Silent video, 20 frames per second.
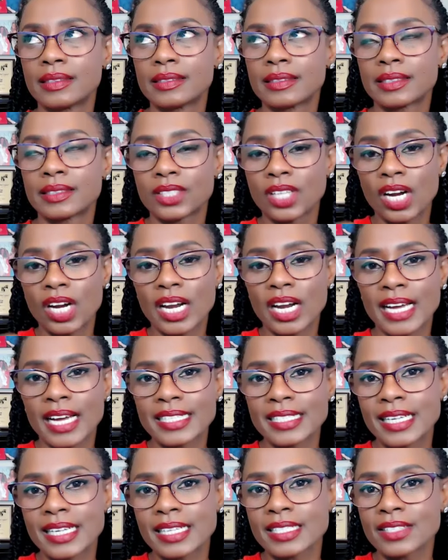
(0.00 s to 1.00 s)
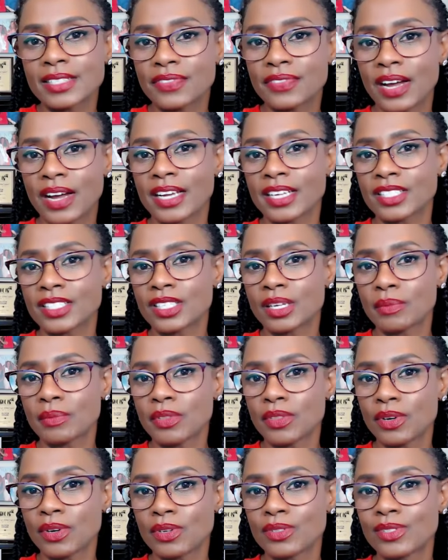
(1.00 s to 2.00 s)
start identifying some
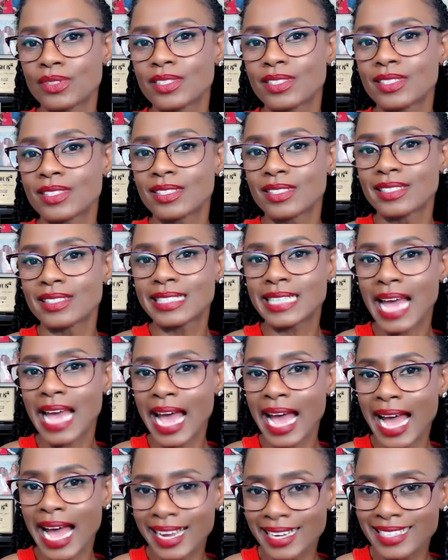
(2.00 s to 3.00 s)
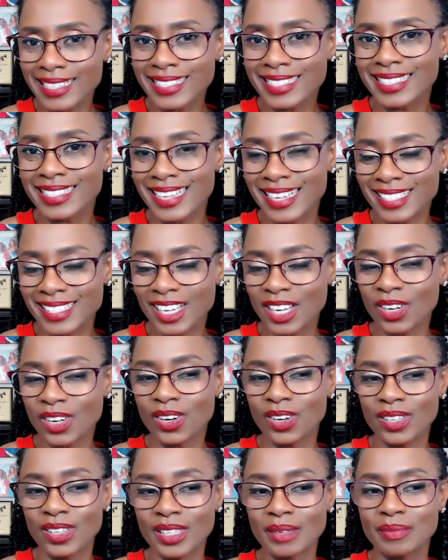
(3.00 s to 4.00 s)
of those tags, as I
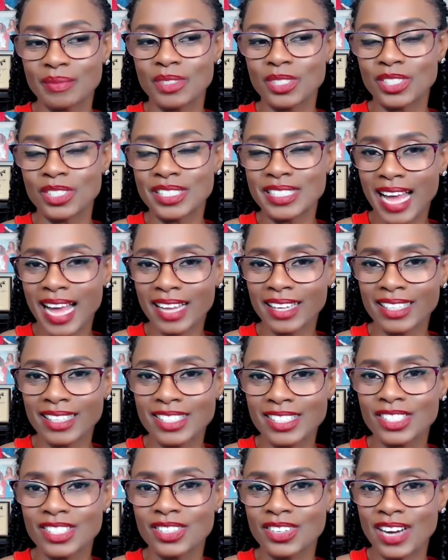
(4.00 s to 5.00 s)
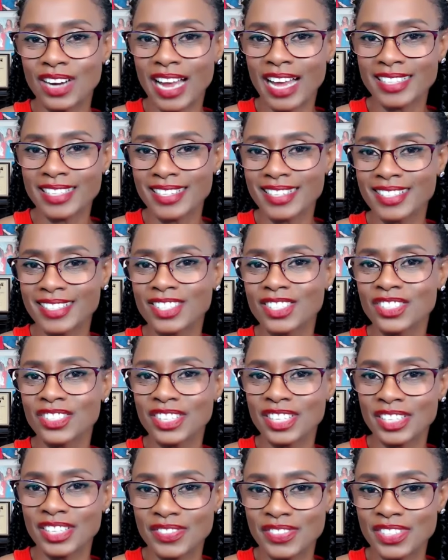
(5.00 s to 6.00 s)
call them, your talents, your assets, your
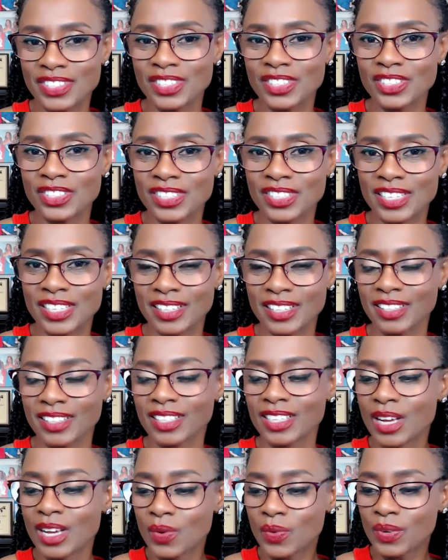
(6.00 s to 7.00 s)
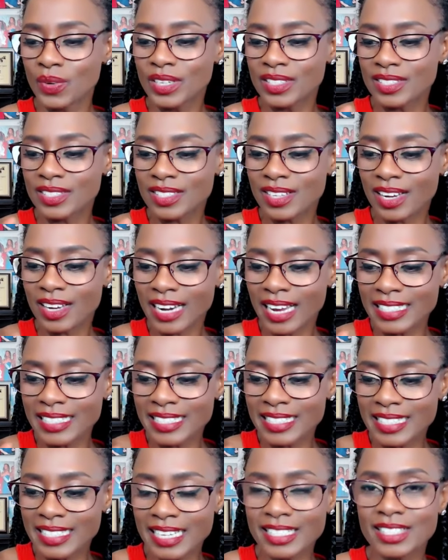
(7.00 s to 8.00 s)
gifts, and your skill. We can start
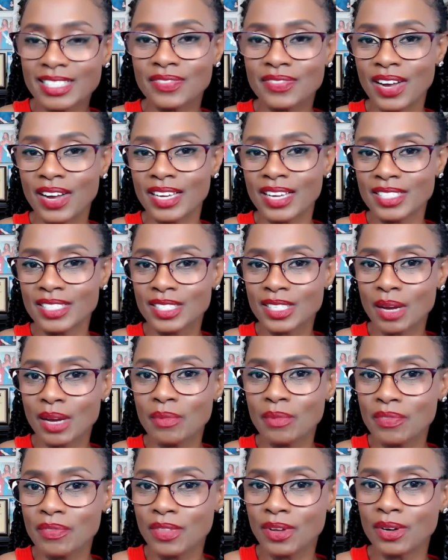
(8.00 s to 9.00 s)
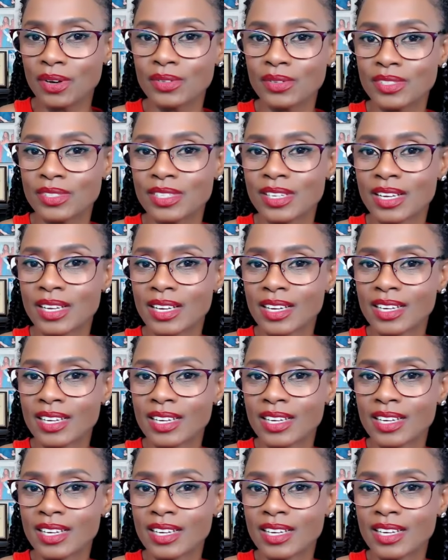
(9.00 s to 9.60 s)
identifying some of those